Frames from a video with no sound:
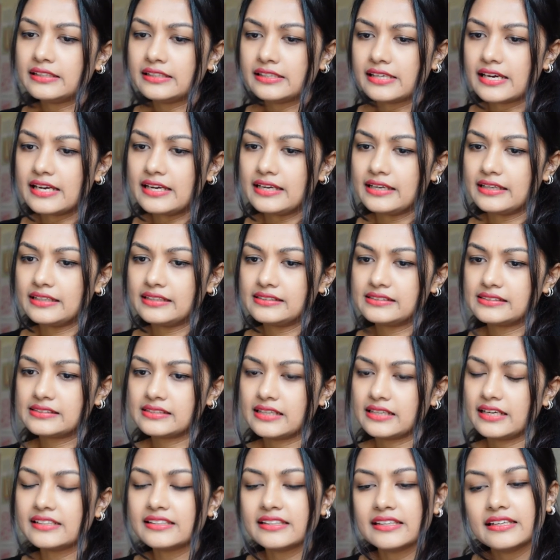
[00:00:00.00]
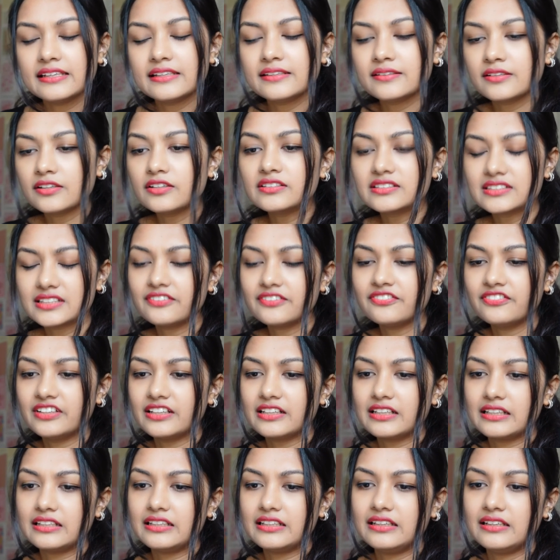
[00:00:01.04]
yes. I think
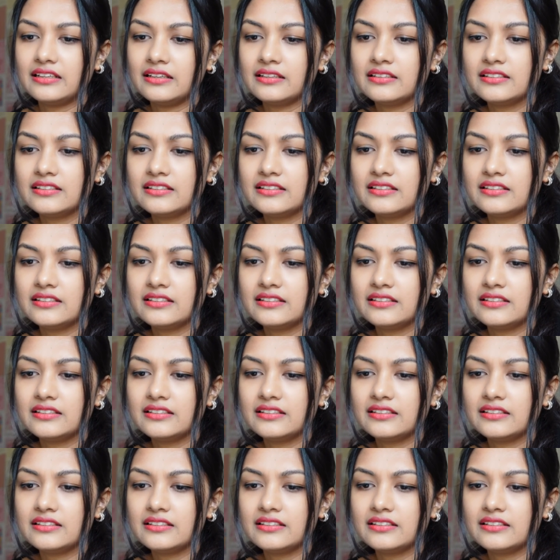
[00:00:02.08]
definitely.